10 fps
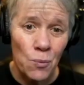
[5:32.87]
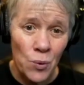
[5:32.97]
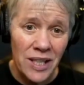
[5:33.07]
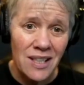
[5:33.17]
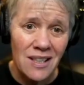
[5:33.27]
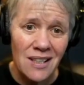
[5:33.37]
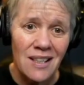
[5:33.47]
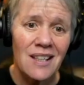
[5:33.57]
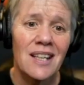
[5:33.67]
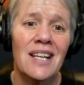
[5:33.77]
win,
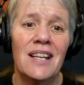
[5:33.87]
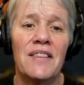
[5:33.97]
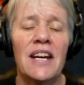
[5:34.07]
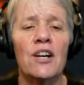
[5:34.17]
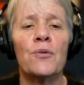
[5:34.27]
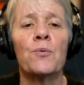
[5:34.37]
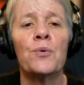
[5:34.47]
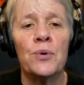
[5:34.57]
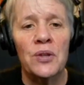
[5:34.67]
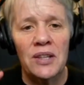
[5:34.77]
they have
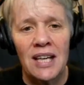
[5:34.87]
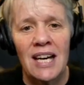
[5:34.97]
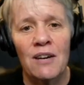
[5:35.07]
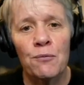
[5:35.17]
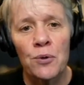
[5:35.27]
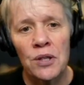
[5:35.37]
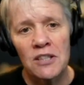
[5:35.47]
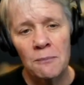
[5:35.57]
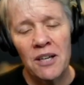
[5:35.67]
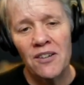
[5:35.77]

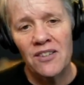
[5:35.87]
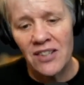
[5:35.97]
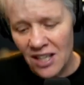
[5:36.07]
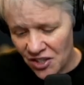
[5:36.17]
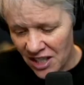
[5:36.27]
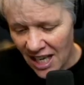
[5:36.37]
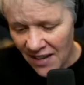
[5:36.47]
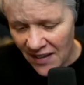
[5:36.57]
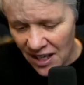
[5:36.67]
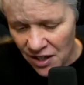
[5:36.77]
ruthless prioritization
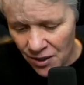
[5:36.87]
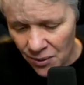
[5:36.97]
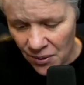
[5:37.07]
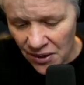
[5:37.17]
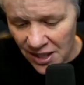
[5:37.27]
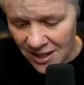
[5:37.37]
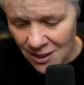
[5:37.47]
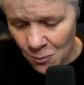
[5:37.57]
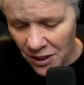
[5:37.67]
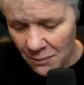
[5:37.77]
and they know this
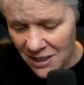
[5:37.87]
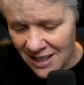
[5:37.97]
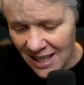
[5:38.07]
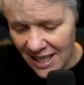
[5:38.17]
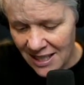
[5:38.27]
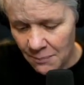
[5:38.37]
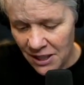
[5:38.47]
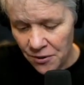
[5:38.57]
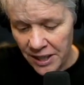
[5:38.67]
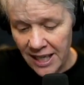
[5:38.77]
is what I'm designed to be
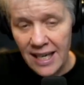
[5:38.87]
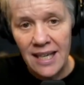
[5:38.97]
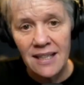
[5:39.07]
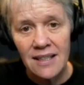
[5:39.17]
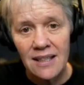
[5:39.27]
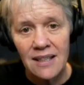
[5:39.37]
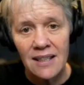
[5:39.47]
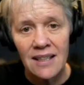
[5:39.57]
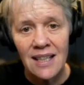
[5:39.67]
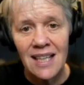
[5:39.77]
great at
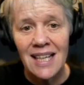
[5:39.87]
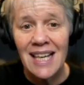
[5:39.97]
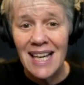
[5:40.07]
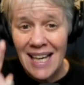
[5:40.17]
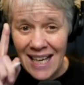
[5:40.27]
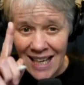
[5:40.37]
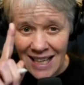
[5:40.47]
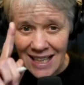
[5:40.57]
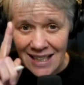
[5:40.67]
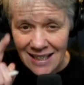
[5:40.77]

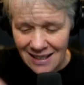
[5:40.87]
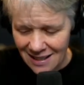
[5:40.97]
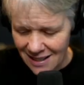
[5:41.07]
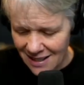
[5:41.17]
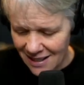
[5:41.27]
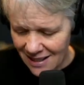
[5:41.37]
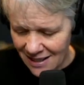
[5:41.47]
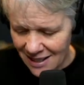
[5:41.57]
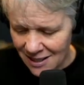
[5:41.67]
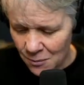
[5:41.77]
and
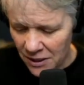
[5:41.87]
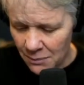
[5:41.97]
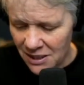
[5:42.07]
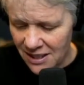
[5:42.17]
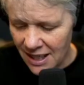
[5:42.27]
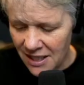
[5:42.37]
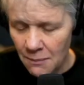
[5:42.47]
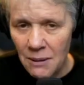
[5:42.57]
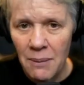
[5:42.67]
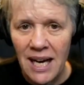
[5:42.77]
this is what I'm designed to
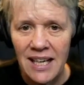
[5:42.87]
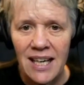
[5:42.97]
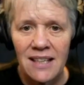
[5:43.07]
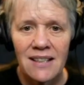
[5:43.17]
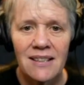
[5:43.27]
be bad at.